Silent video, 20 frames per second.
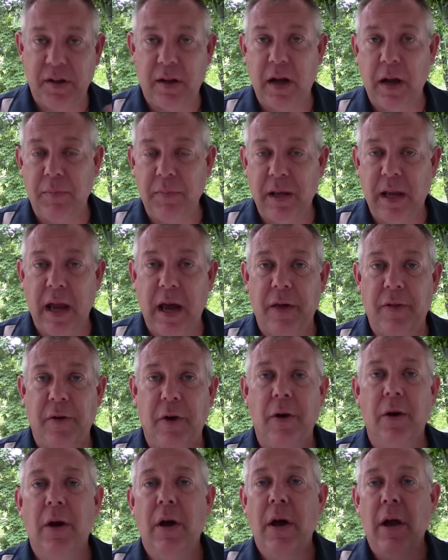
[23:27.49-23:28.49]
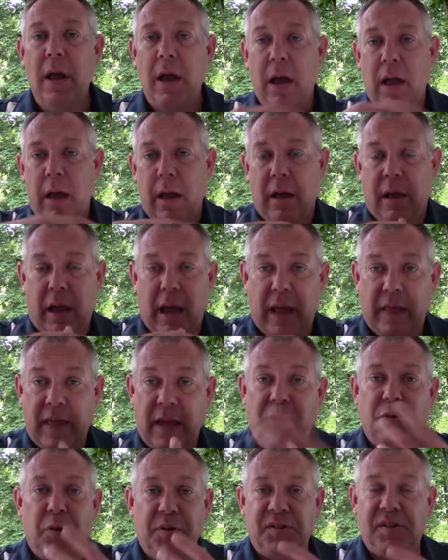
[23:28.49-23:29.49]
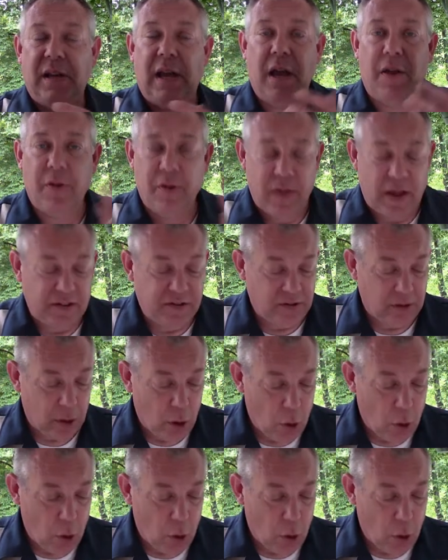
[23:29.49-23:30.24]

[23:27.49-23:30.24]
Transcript: to come together and they twist together, that's the